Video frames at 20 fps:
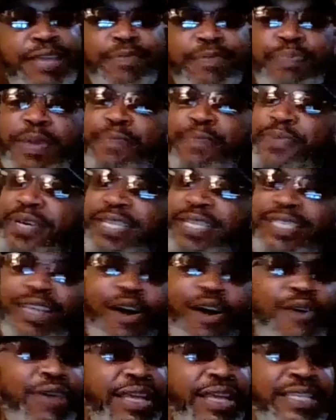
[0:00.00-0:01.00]
People can
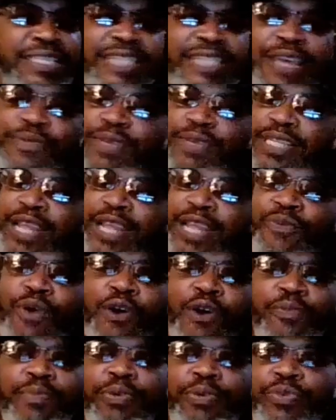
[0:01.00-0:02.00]
talk and say what they
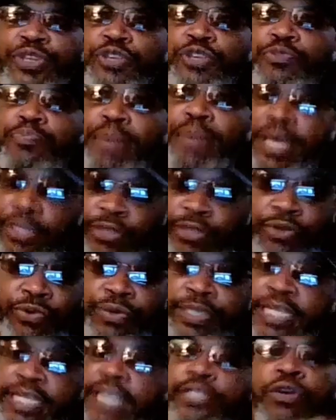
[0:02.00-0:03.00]
want, but when you've been
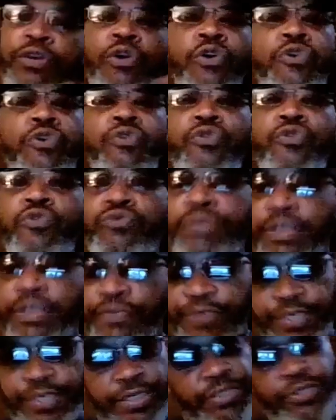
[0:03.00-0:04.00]
through it, that's a whole
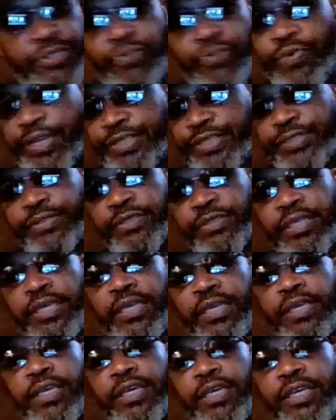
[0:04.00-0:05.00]
different situation.
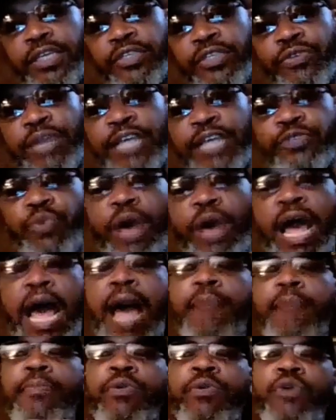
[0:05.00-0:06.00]
So that's why I'm
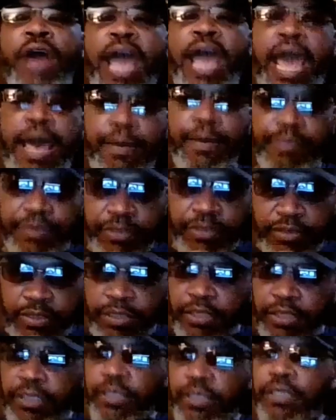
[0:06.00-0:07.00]
more apt
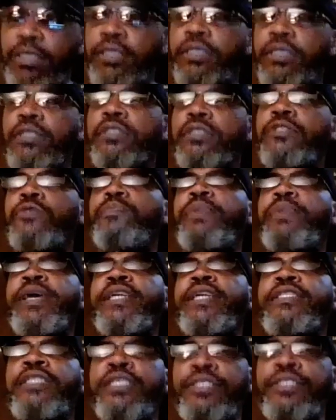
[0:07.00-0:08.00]
to pay
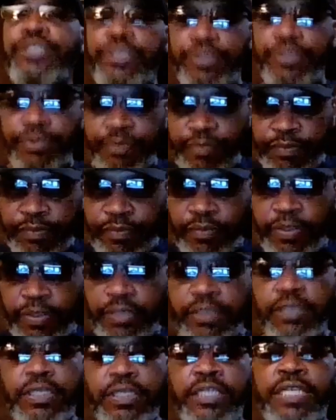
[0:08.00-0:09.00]
attention
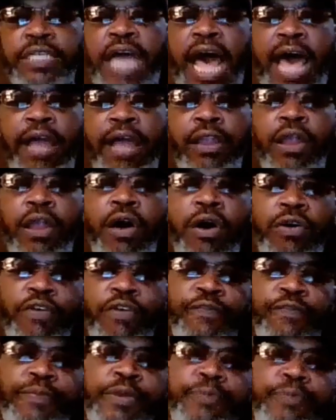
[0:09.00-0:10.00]
to the dialogue
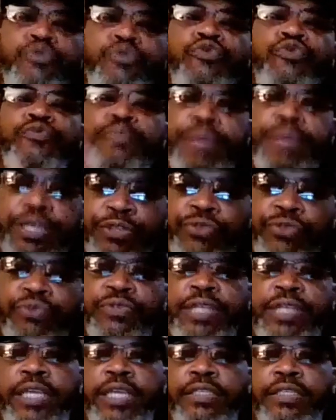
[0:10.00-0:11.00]
of people who've been
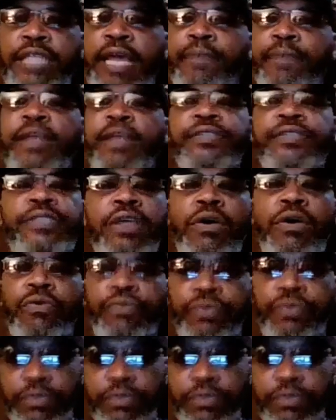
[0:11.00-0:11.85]
through things, like myself,